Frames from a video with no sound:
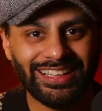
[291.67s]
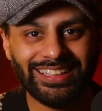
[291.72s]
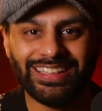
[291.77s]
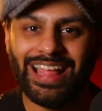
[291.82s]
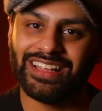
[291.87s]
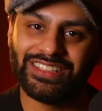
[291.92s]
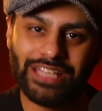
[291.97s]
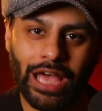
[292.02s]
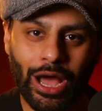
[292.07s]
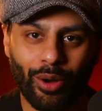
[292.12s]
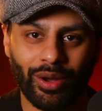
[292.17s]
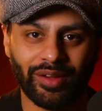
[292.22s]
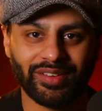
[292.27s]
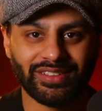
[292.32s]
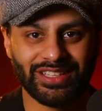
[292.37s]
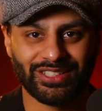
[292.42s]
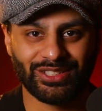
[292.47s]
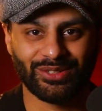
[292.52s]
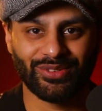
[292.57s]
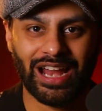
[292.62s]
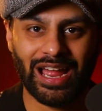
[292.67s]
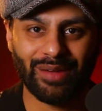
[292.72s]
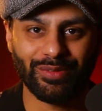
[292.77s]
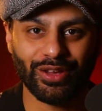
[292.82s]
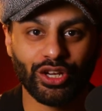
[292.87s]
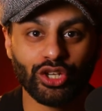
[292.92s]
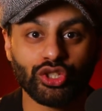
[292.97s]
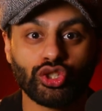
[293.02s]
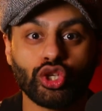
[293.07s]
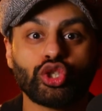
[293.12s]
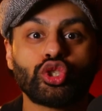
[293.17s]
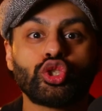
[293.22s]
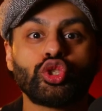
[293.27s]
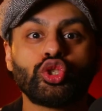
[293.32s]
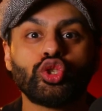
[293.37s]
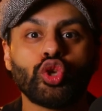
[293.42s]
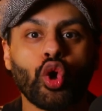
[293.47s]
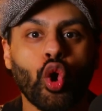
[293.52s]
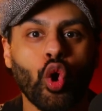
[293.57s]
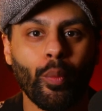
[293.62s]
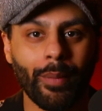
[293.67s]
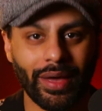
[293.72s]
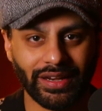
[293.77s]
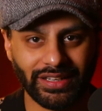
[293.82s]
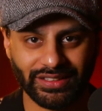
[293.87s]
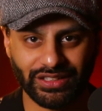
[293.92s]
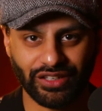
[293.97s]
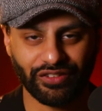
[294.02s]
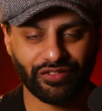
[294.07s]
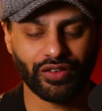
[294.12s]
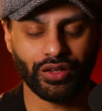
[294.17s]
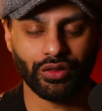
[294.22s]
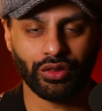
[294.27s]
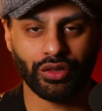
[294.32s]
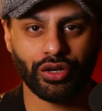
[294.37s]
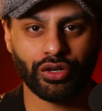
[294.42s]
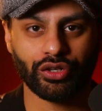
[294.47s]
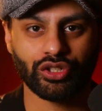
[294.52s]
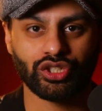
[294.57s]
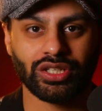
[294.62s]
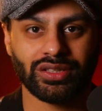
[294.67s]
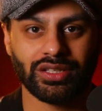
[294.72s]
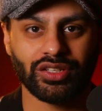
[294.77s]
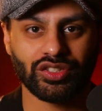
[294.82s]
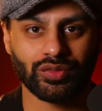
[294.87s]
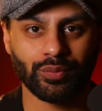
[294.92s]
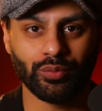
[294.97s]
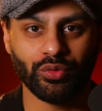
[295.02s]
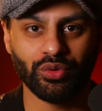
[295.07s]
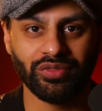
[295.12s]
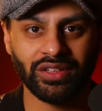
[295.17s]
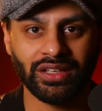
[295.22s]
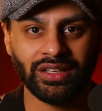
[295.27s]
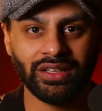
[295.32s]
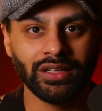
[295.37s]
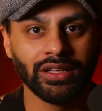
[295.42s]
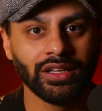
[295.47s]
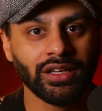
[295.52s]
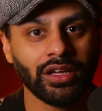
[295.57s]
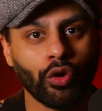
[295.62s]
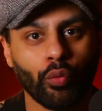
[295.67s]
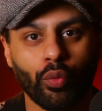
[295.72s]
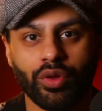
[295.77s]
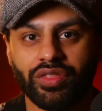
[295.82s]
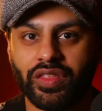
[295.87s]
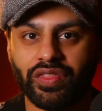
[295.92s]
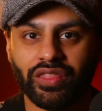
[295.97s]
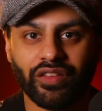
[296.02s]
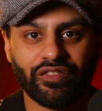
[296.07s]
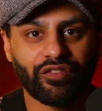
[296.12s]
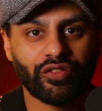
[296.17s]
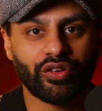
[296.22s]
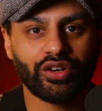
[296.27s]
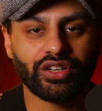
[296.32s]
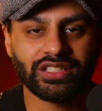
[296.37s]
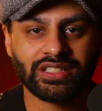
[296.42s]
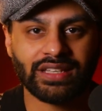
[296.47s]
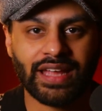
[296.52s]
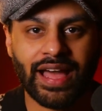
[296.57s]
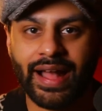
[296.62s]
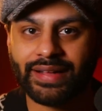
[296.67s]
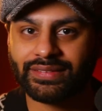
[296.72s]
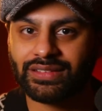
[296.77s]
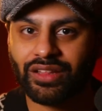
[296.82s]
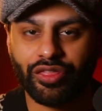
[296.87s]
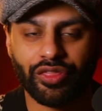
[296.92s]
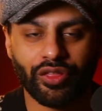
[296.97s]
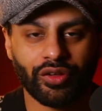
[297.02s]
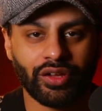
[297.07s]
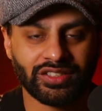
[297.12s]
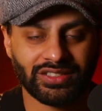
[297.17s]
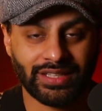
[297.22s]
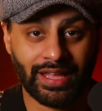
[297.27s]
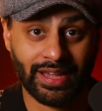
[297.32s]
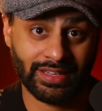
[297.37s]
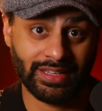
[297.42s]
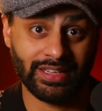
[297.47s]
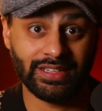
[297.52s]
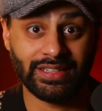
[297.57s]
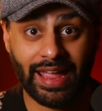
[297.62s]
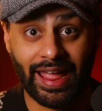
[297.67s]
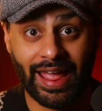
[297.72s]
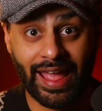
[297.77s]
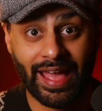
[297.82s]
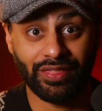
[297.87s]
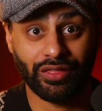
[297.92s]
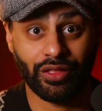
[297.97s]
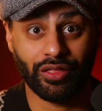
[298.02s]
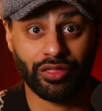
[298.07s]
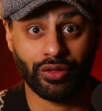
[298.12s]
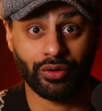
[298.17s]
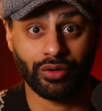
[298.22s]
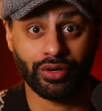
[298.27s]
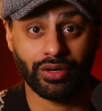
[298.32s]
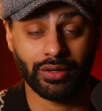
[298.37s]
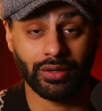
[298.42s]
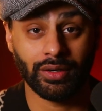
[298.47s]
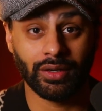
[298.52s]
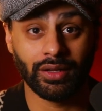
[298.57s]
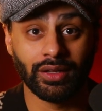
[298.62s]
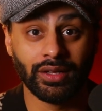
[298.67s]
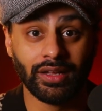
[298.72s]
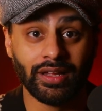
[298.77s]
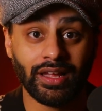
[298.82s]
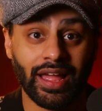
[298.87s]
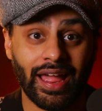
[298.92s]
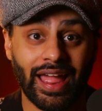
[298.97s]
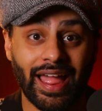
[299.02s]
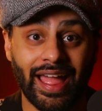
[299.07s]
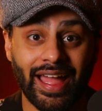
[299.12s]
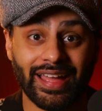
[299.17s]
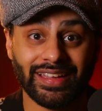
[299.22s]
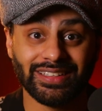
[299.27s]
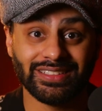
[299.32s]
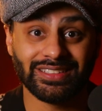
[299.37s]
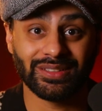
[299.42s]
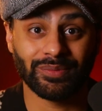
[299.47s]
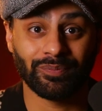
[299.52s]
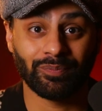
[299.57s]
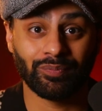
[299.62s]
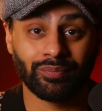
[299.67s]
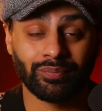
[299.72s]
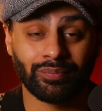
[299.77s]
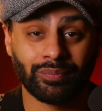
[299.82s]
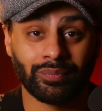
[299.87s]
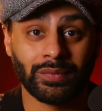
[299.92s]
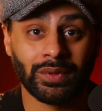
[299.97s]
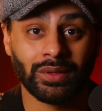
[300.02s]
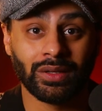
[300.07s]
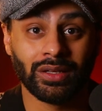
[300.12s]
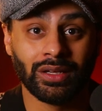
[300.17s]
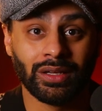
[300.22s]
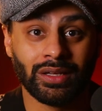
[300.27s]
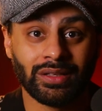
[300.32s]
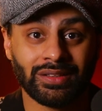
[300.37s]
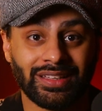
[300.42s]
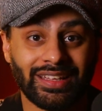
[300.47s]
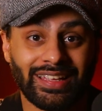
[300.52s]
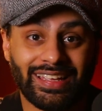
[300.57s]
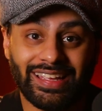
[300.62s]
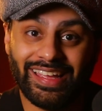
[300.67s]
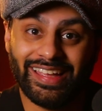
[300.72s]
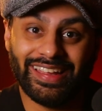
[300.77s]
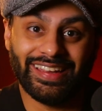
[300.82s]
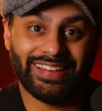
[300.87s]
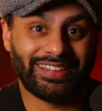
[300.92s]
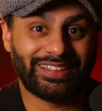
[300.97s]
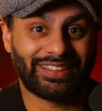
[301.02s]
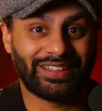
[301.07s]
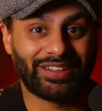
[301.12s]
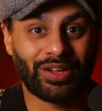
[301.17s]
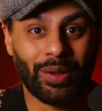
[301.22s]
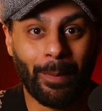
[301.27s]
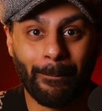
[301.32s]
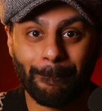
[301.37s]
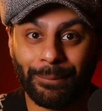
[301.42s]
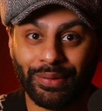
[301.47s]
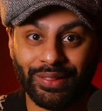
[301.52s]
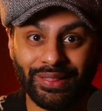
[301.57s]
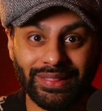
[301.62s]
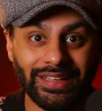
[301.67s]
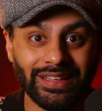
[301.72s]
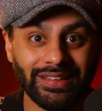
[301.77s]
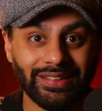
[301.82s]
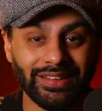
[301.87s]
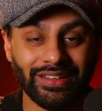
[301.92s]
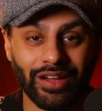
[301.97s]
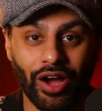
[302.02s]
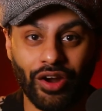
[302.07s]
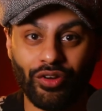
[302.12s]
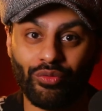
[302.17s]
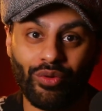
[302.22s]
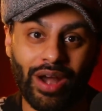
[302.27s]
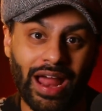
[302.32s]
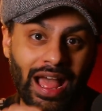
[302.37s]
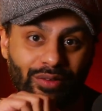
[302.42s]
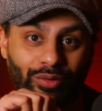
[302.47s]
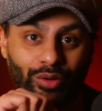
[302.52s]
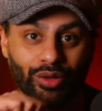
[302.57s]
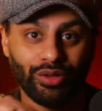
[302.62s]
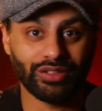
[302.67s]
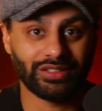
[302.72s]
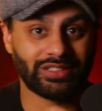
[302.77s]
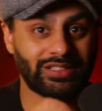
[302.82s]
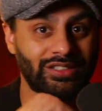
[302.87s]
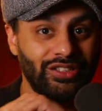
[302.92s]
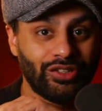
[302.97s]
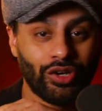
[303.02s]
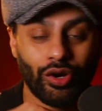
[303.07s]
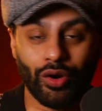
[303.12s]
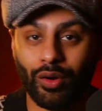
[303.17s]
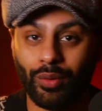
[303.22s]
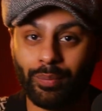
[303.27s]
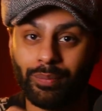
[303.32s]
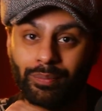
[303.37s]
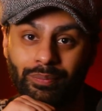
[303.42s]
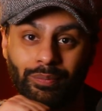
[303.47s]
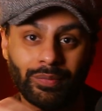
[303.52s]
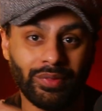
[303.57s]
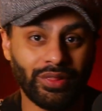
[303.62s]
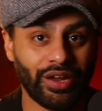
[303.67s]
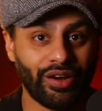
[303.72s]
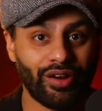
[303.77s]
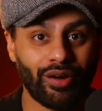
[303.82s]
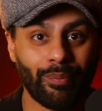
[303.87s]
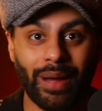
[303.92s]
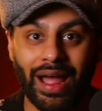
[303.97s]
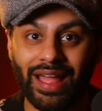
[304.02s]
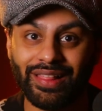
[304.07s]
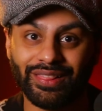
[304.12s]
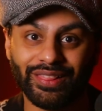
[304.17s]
That's how I describe it because there's so many different layers to this movie within the first act, the second, and the third. And it completely unravels layer by